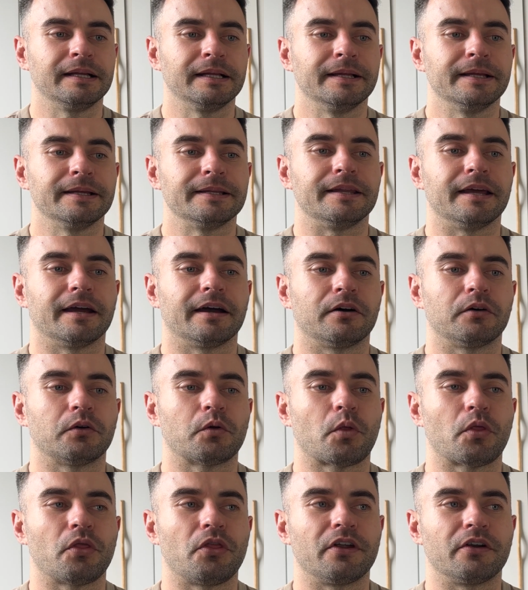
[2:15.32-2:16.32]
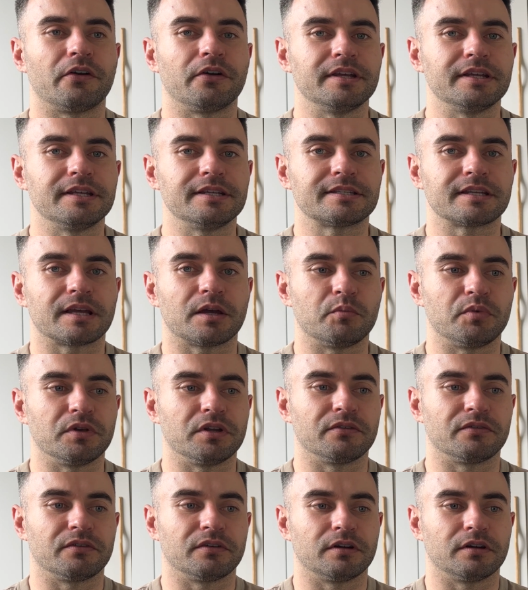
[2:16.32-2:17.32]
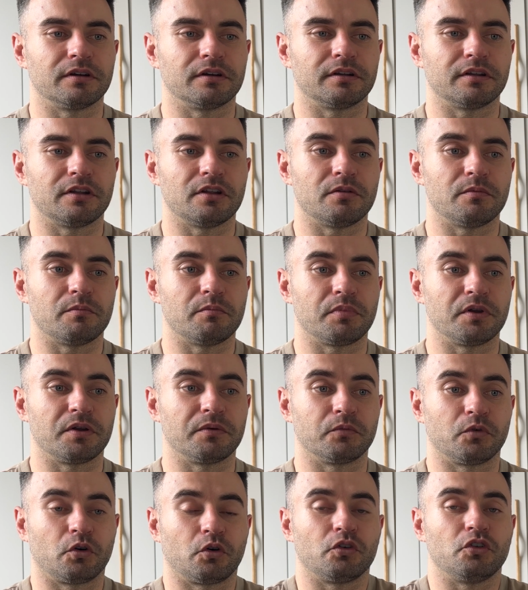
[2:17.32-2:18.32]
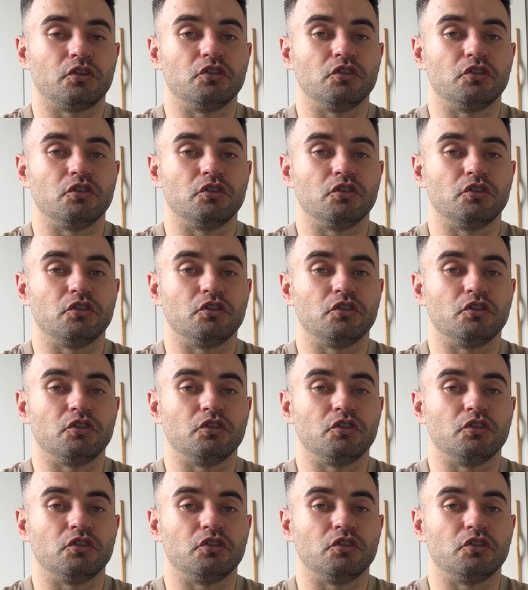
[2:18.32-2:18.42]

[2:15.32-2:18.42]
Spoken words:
Now there is a bit of more